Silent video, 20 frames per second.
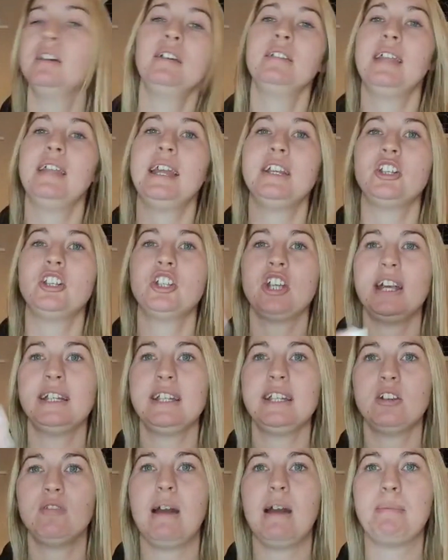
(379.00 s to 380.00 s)
they chase
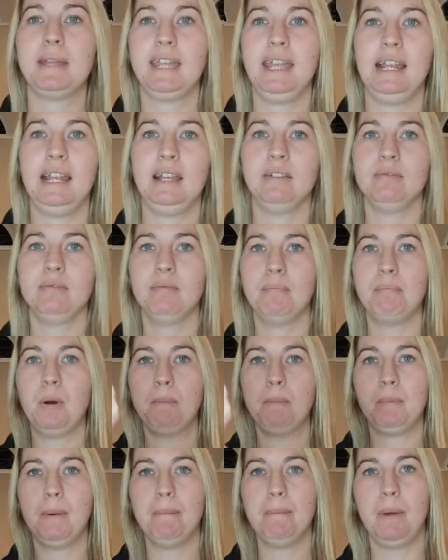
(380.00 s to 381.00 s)
it, grab it, kill it,
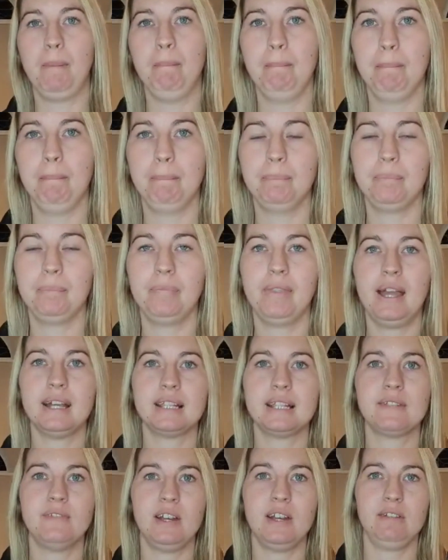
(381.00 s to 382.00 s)
boom, boom, boom.
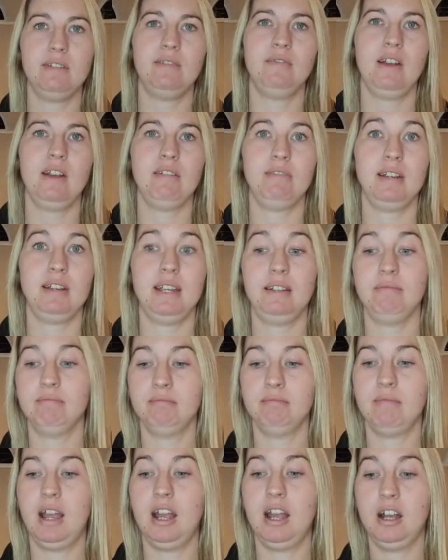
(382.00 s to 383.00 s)
That's very, very
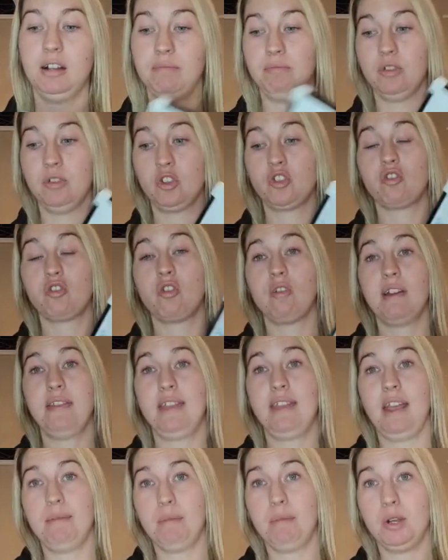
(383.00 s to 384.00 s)
strong in
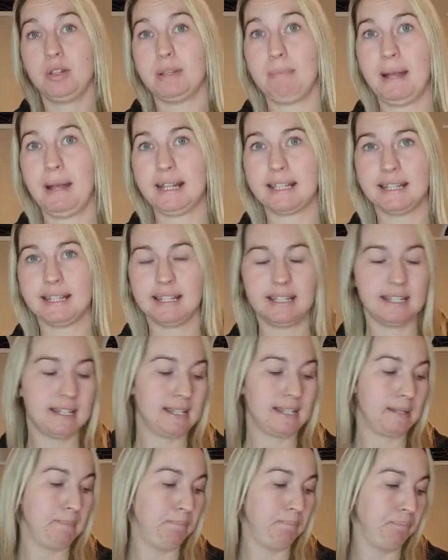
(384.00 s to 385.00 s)
their motor
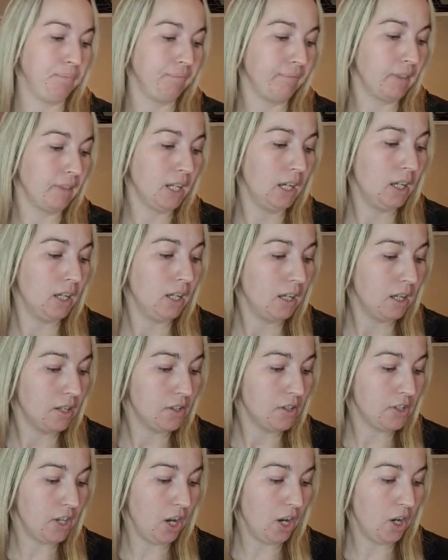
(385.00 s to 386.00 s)
patterns.
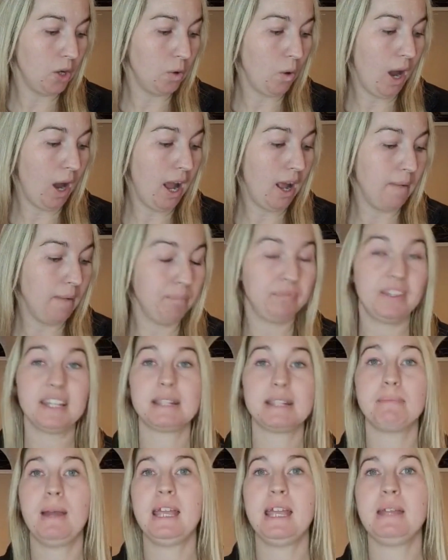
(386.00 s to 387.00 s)
So
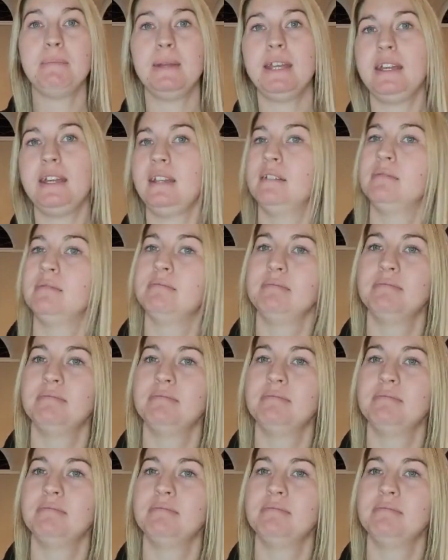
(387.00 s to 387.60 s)
this may be